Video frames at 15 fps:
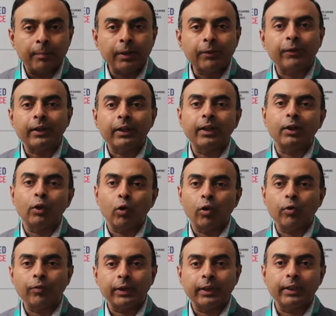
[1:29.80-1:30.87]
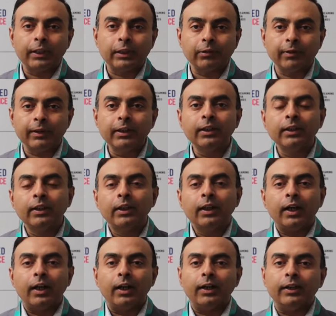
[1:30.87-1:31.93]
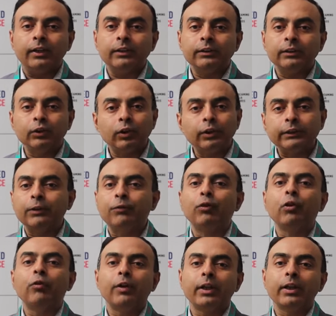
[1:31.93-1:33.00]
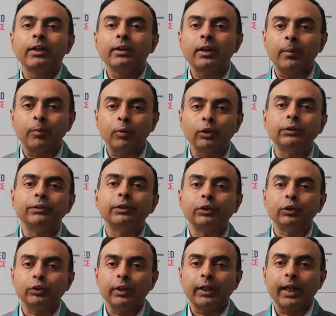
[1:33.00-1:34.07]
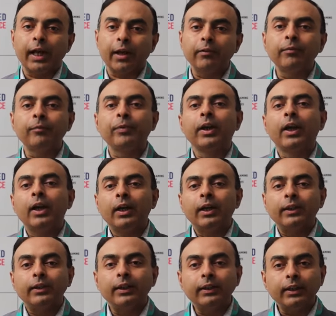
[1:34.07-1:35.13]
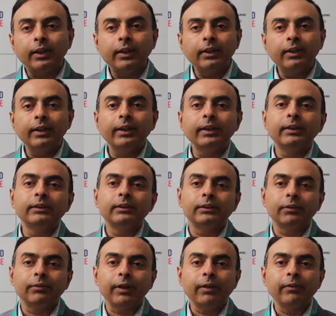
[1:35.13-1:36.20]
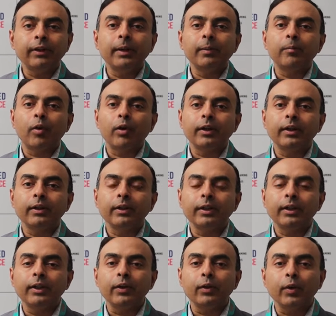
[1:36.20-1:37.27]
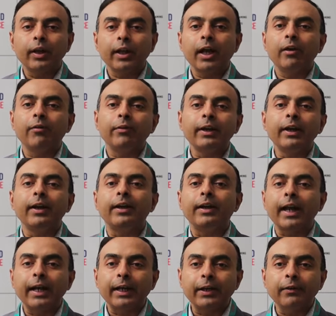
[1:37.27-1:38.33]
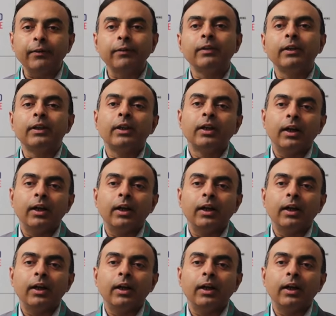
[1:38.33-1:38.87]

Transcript: mid funnel and lower funnel as well. So it's a full funnel approach which you can have. The third is very, very importantly, you can have very interactive